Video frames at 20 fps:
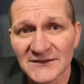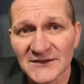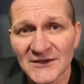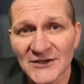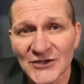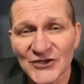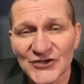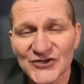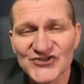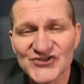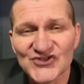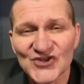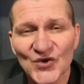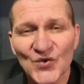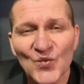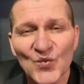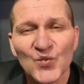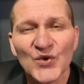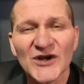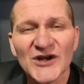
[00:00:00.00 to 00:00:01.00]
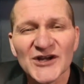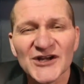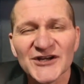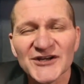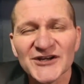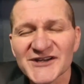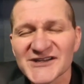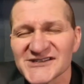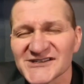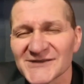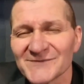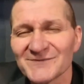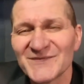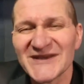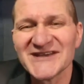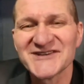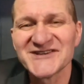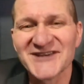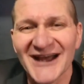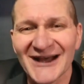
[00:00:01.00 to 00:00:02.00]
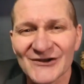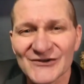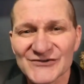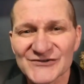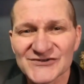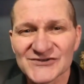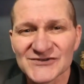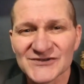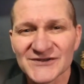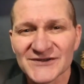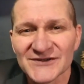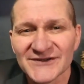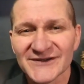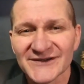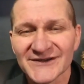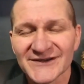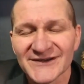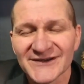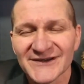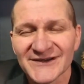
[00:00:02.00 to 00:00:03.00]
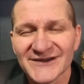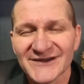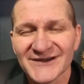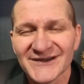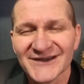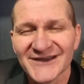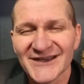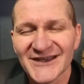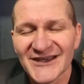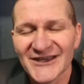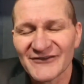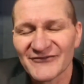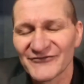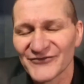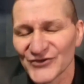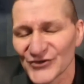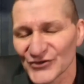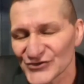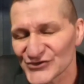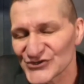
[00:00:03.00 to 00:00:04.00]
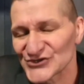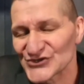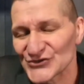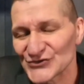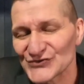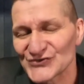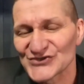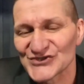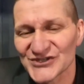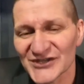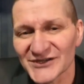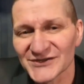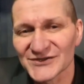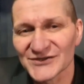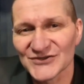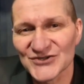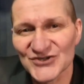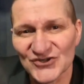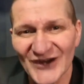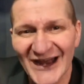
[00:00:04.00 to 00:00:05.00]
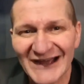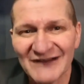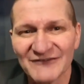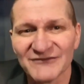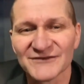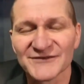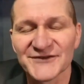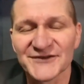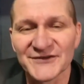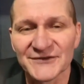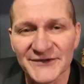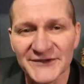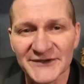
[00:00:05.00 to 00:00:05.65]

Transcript: So what good is a beach house if you're too sick to travel to it?